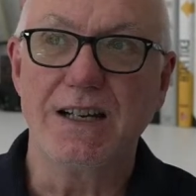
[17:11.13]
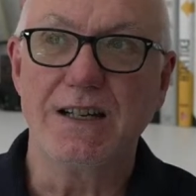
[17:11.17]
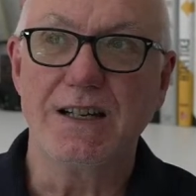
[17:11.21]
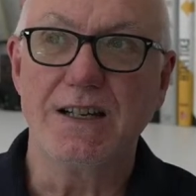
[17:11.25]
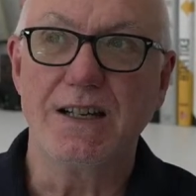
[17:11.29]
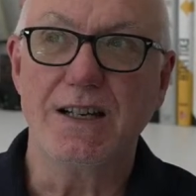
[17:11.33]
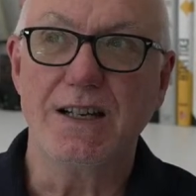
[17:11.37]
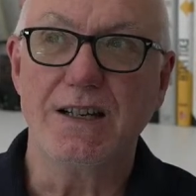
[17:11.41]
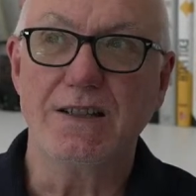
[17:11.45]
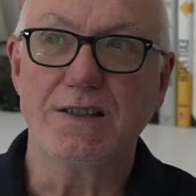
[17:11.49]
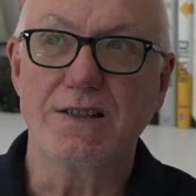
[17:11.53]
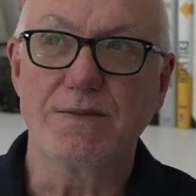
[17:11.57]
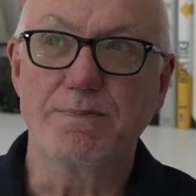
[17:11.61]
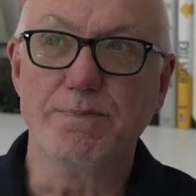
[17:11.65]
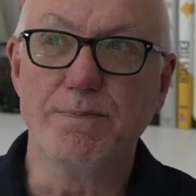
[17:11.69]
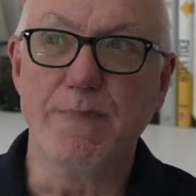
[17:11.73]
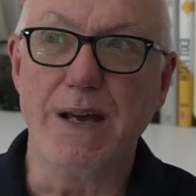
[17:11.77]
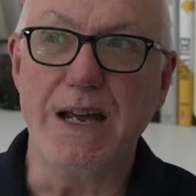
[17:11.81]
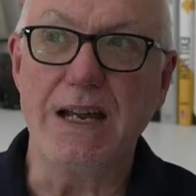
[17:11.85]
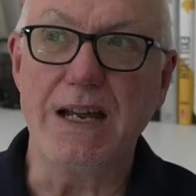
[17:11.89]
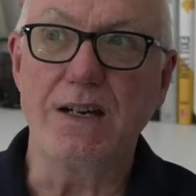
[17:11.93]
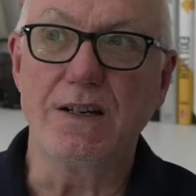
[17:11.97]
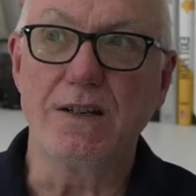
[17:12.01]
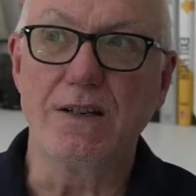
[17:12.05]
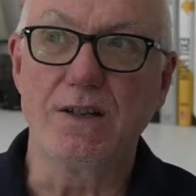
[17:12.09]
Its
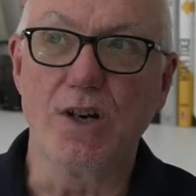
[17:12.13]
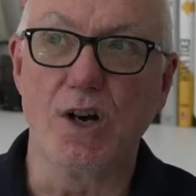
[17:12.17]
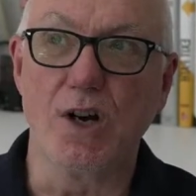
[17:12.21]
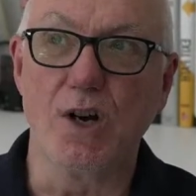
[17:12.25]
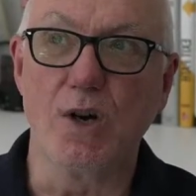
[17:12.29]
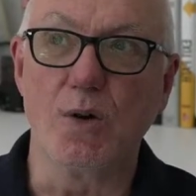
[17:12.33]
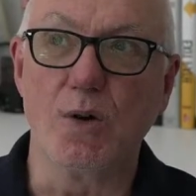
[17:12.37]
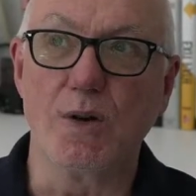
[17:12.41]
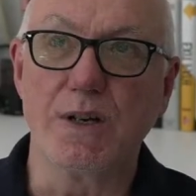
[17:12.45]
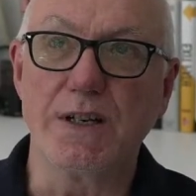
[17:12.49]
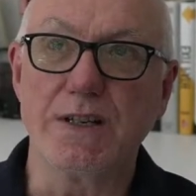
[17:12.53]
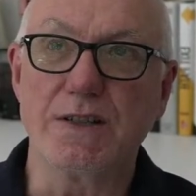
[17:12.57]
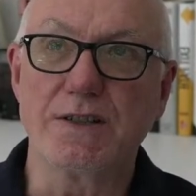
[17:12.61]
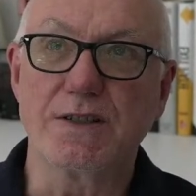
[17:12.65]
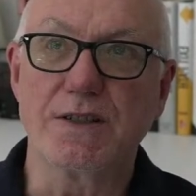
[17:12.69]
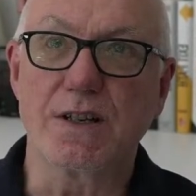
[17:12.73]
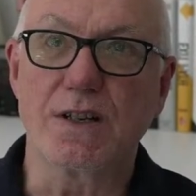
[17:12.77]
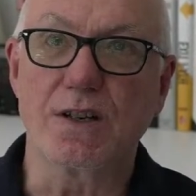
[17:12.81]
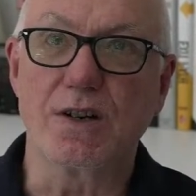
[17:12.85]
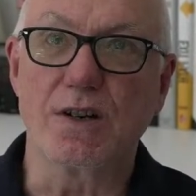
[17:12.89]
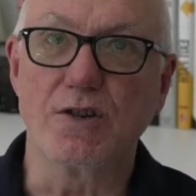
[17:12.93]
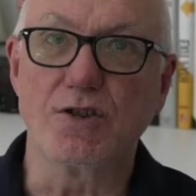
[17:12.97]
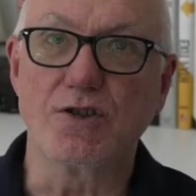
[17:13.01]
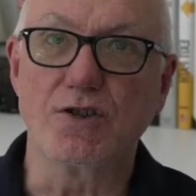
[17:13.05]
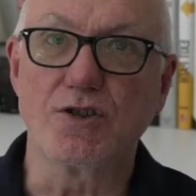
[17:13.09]
main goal is to
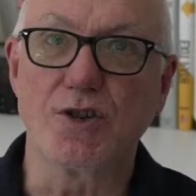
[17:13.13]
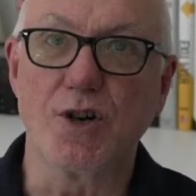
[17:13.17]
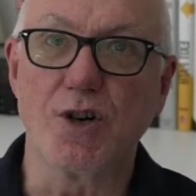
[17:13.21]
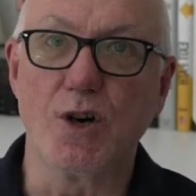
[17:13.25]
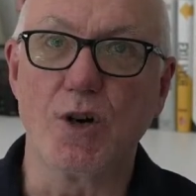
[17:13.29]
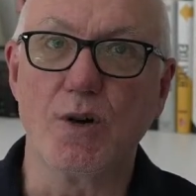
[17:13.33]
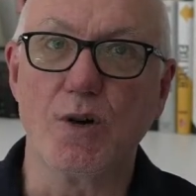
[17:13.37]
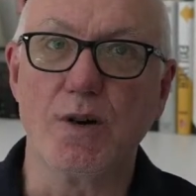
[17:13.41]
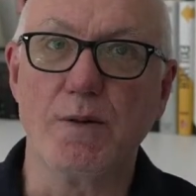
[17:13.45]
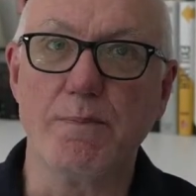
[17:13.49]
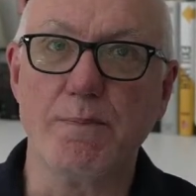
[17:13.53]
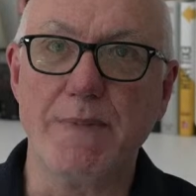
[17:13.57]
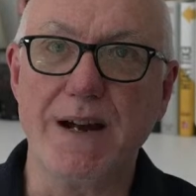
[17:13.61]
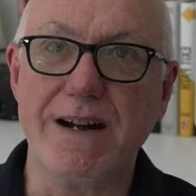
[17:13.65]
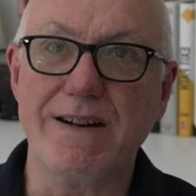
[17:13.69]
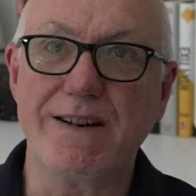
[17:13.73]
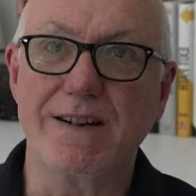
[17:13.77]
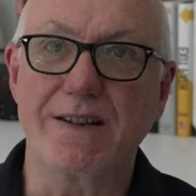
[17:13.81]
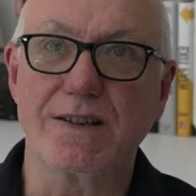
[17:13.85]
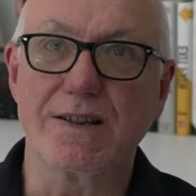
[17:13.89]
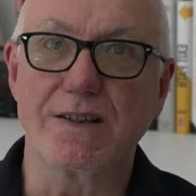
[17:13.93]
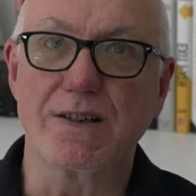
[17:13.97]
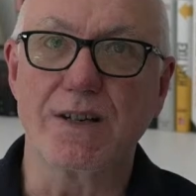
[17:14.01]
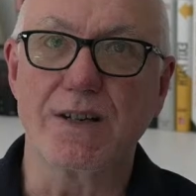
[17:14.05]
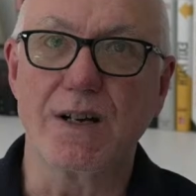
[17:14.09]
control
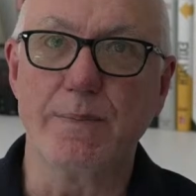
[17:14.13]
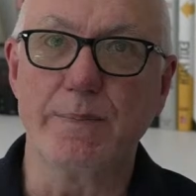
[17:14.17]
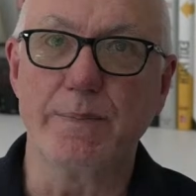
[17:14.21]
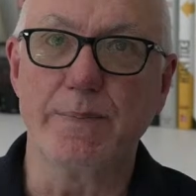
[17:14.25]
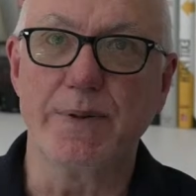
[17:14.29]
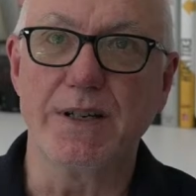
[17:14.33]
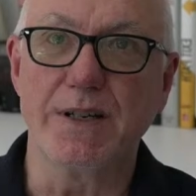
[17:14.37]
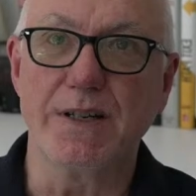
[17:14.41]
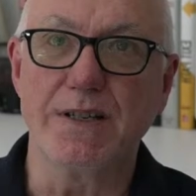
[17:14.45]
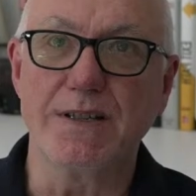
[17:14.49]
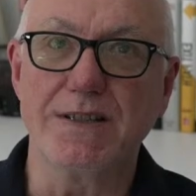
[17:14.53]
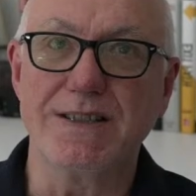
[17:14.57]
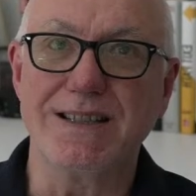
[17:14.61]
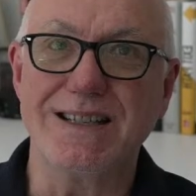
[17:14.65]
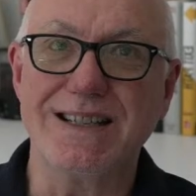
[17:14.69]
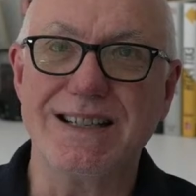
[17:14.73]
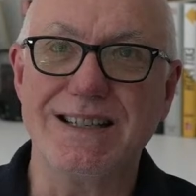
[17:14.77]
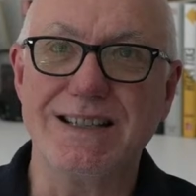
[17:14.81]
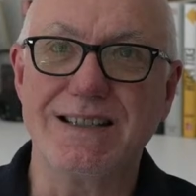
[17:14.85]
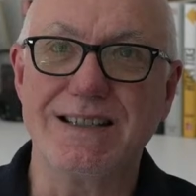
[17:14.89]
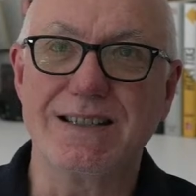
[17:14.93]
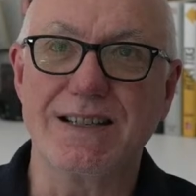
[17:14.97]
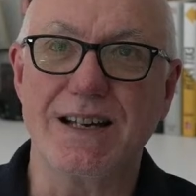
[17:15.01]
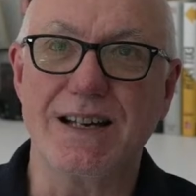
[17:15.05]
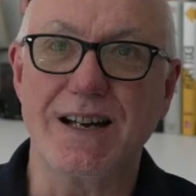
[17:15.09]
American companies
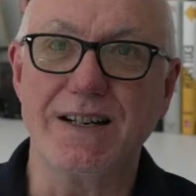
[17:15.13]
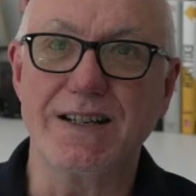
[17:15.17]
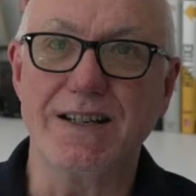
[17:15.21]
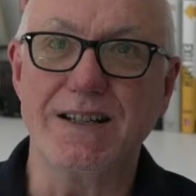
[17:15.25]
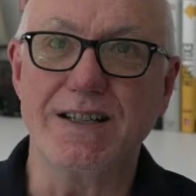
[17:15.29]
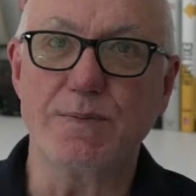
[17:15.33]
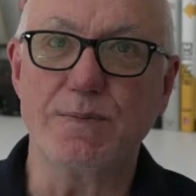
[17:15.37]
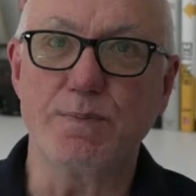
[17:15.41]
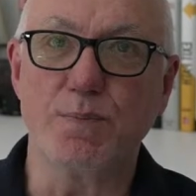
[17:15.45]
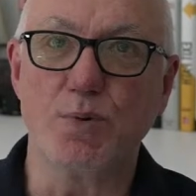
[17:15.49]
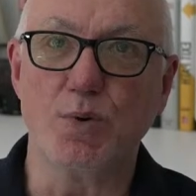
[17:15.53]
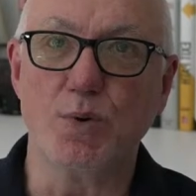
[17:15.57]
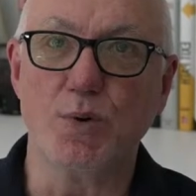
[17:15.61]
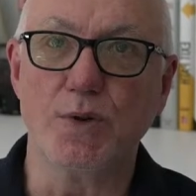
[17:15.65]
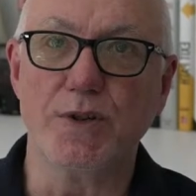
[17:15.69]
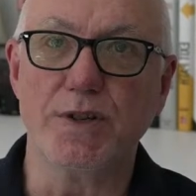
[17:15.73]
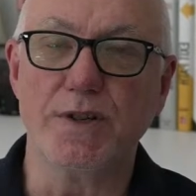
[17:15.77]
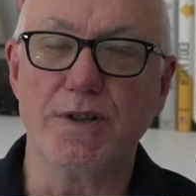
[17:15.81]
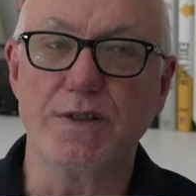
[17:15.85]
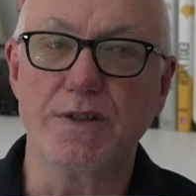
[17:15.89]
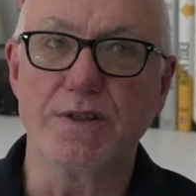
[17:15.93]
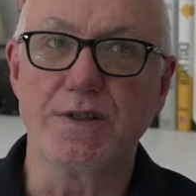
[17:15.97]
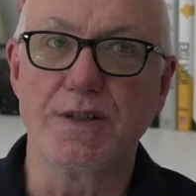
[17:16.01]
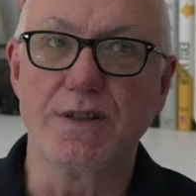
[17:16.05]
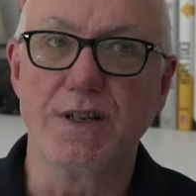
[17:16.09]
inside its
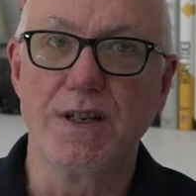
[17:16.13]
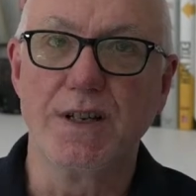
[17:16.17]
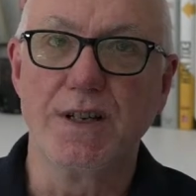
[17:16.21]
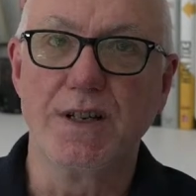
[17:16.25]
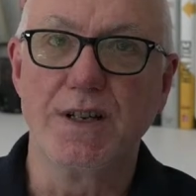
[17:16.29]
borders.